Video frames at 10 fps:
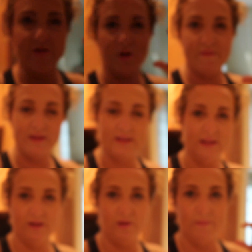also have these
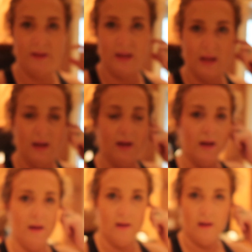little mini,
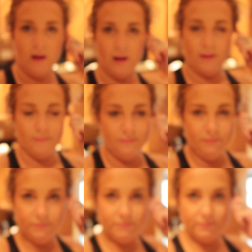I'm
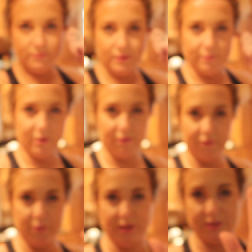not
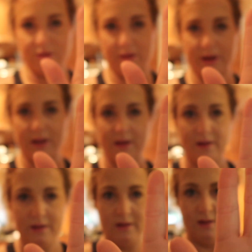focused, sorry.
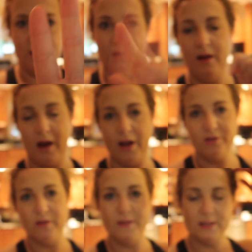I
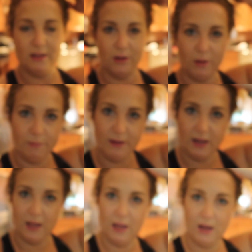also have these little
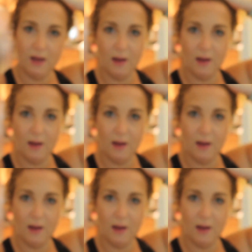mini